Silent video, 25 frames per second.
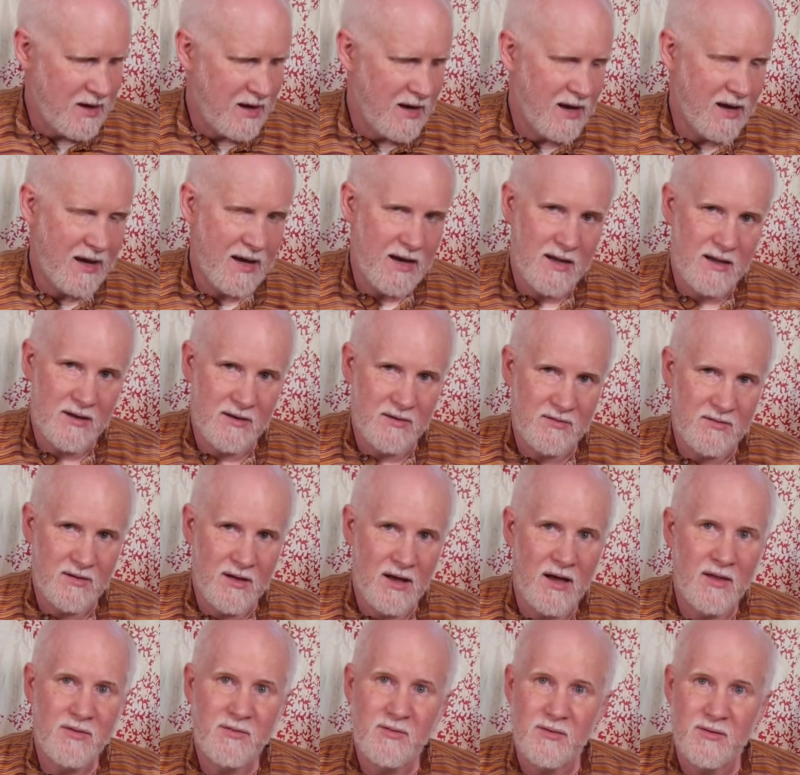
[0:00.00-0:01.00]
and
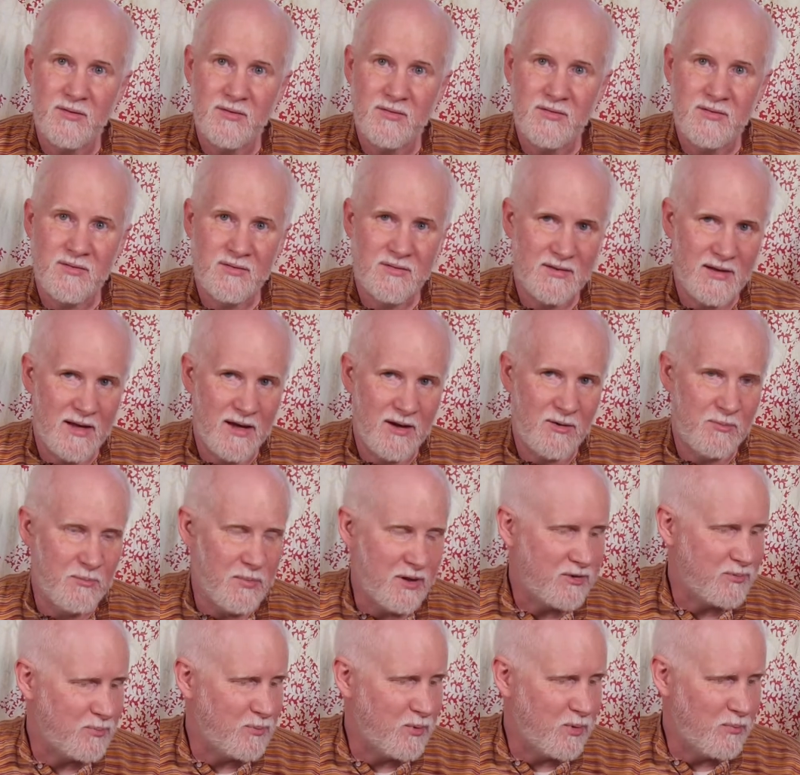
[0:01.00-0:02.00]
others sound
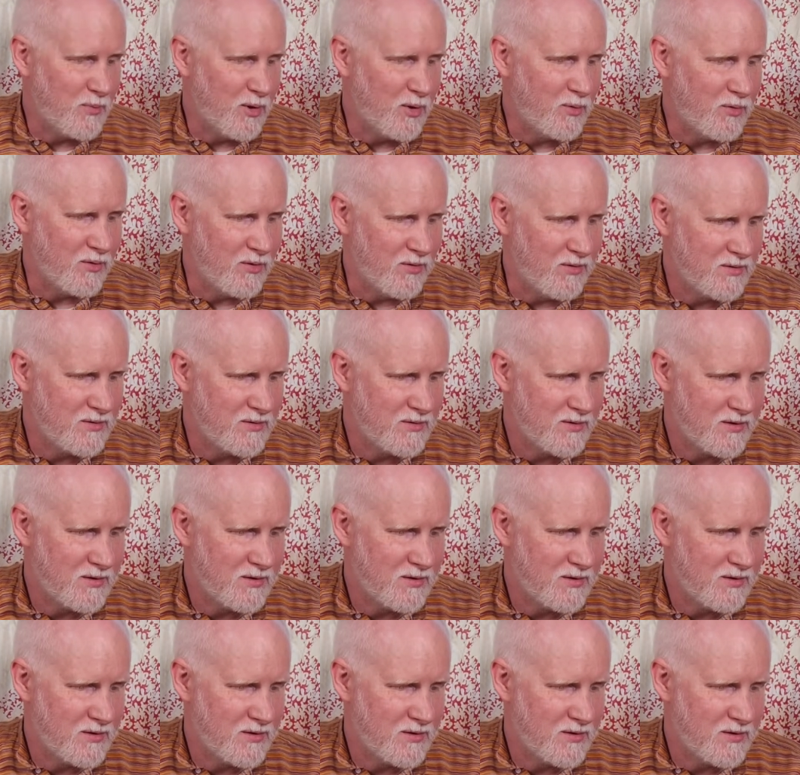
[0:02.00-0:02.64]
much more modal.